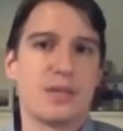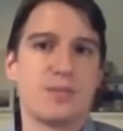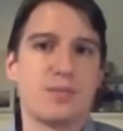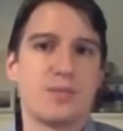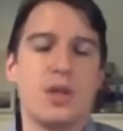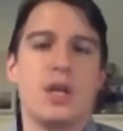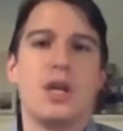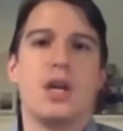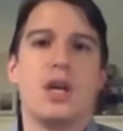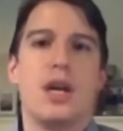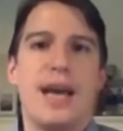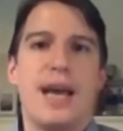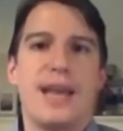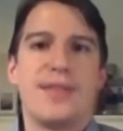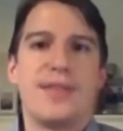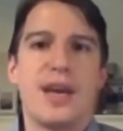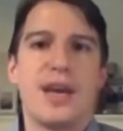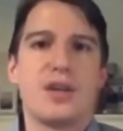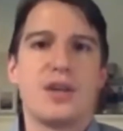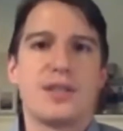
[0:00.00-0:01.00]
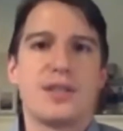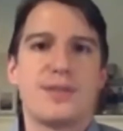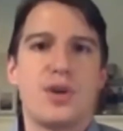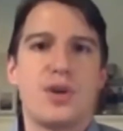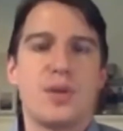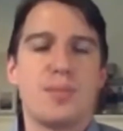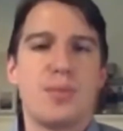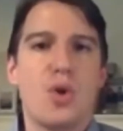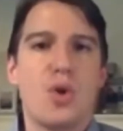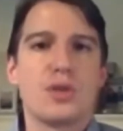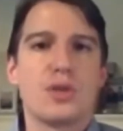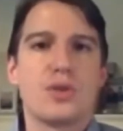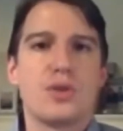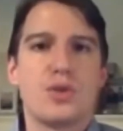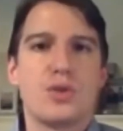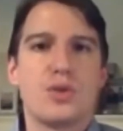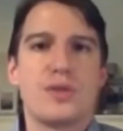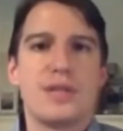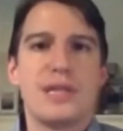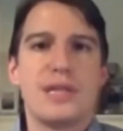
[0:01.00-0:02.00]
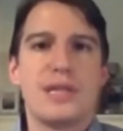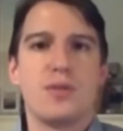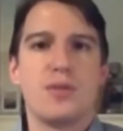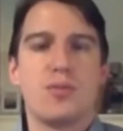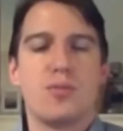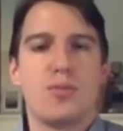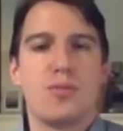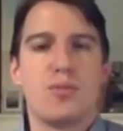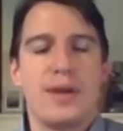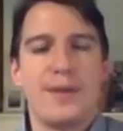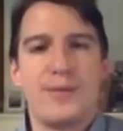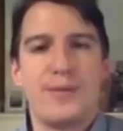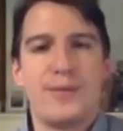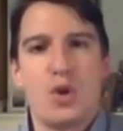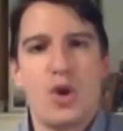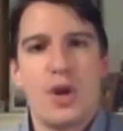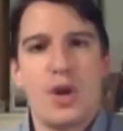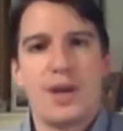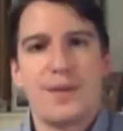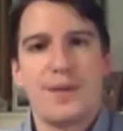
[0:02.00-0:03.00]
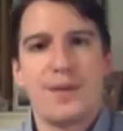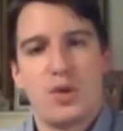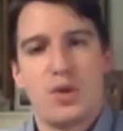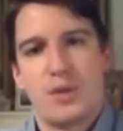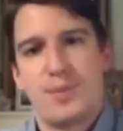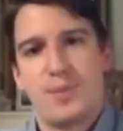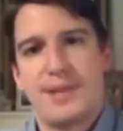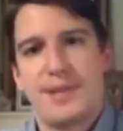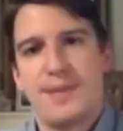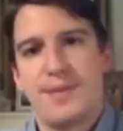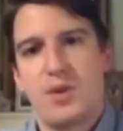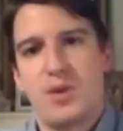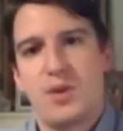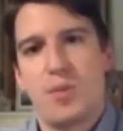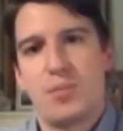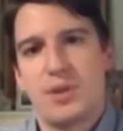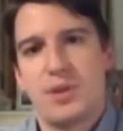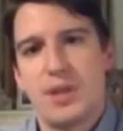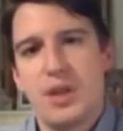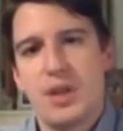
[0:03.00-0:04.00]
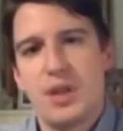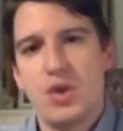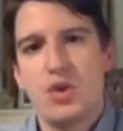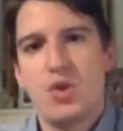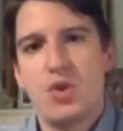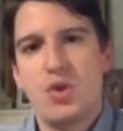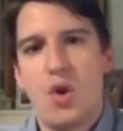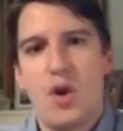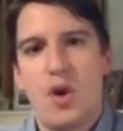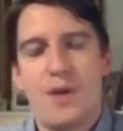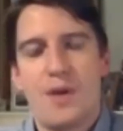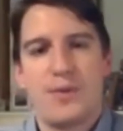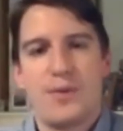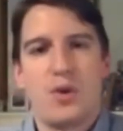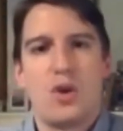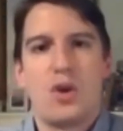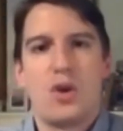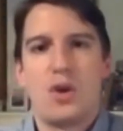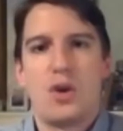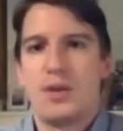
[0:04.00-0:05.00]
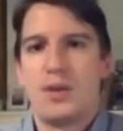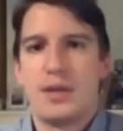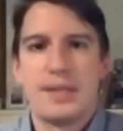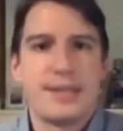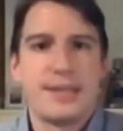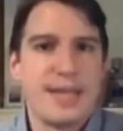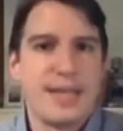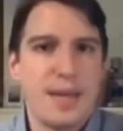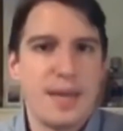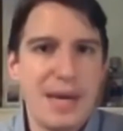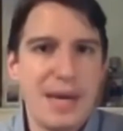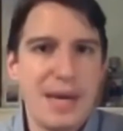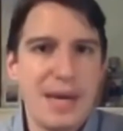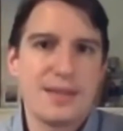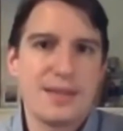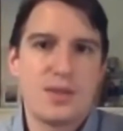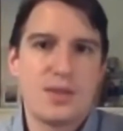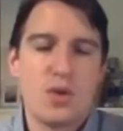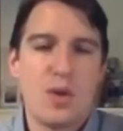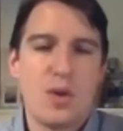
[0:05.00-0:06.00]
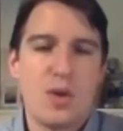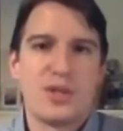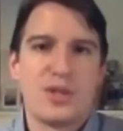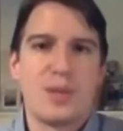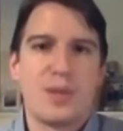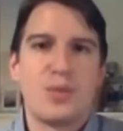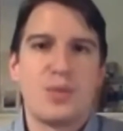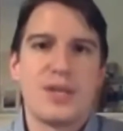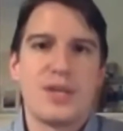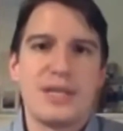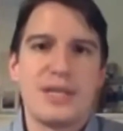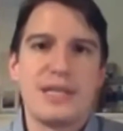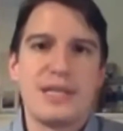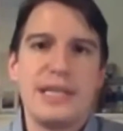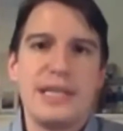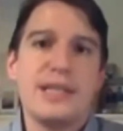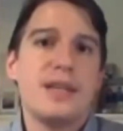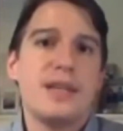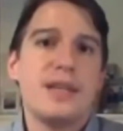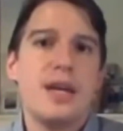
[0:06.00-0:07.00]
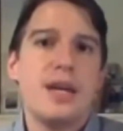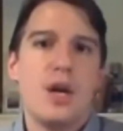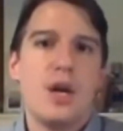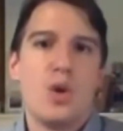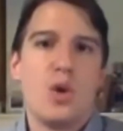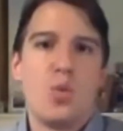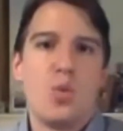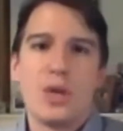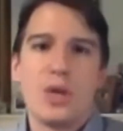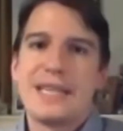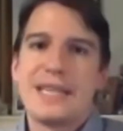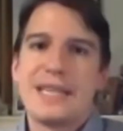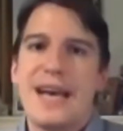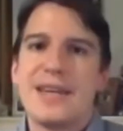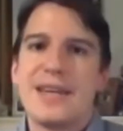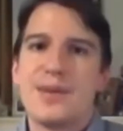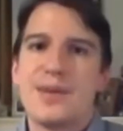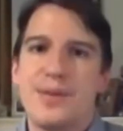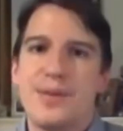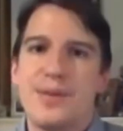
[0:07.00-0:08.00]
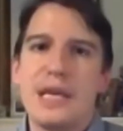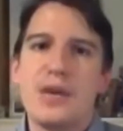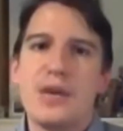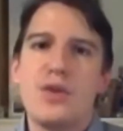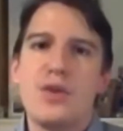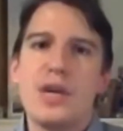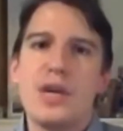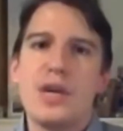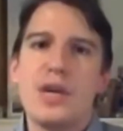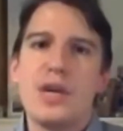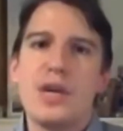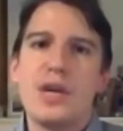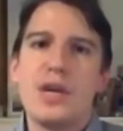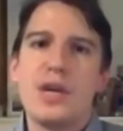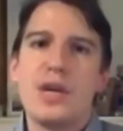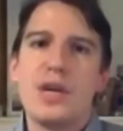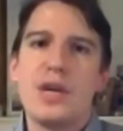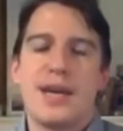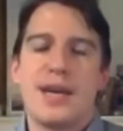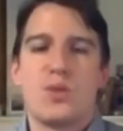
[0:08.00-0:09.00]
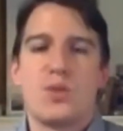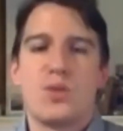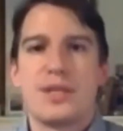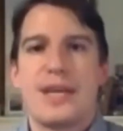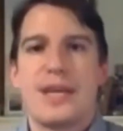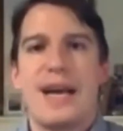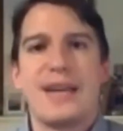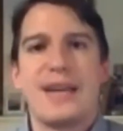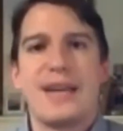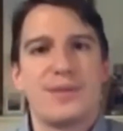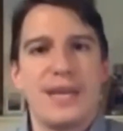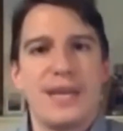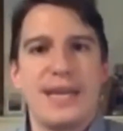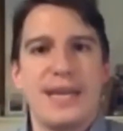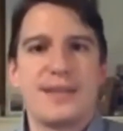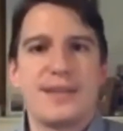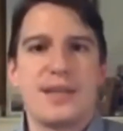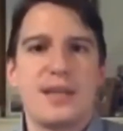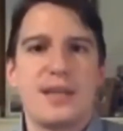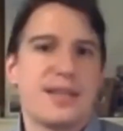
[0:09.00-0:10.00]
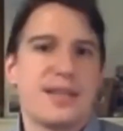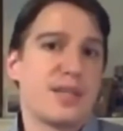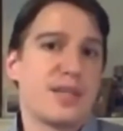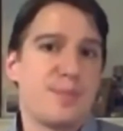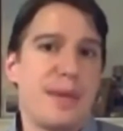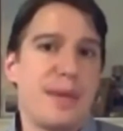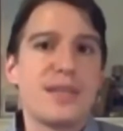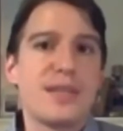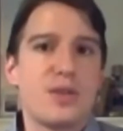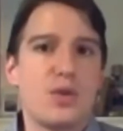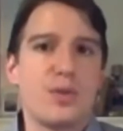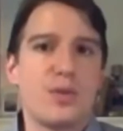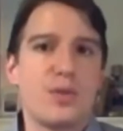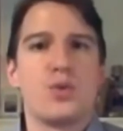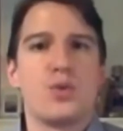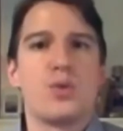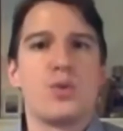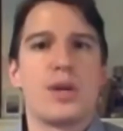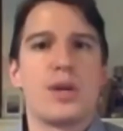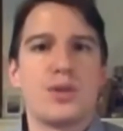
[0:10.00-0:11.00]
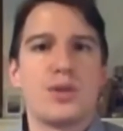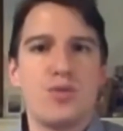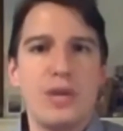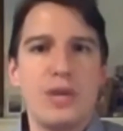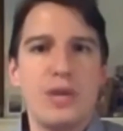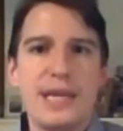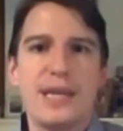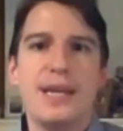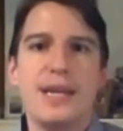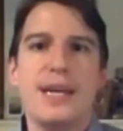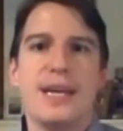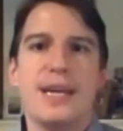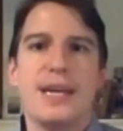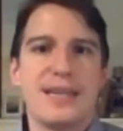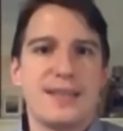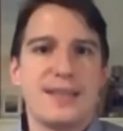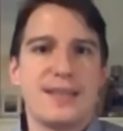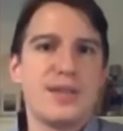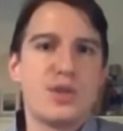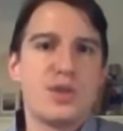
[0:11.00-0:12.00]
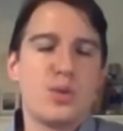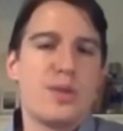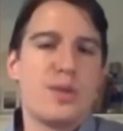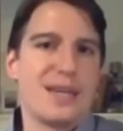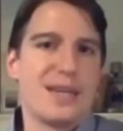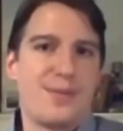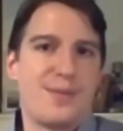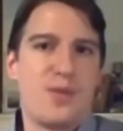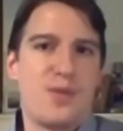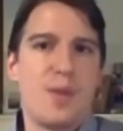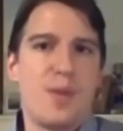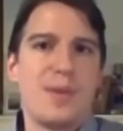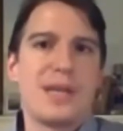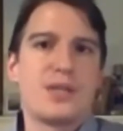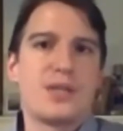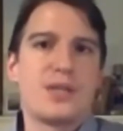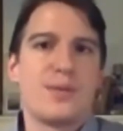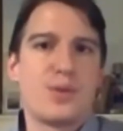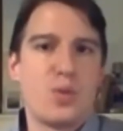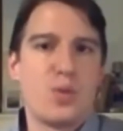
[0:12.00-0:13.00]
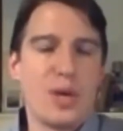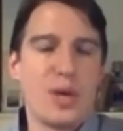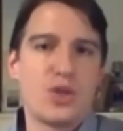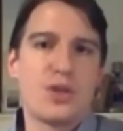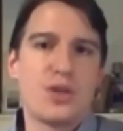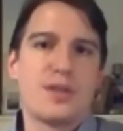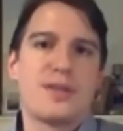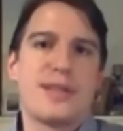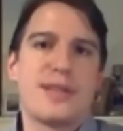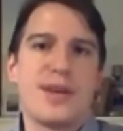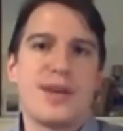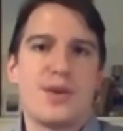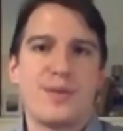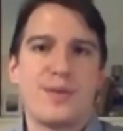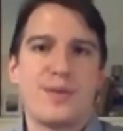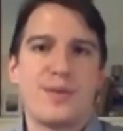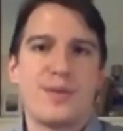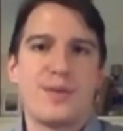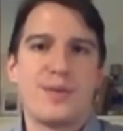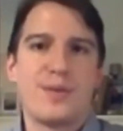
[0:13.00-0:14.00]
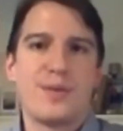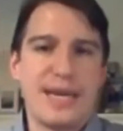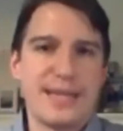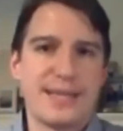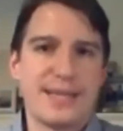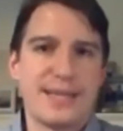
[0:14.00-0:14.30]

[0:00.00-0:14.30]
And there it's very important to see if you're learning for a specific competition or for CMS or for WSET, what kind of theory and what kind of tasting is expected of you, and to really get into that format of questions and of tasting.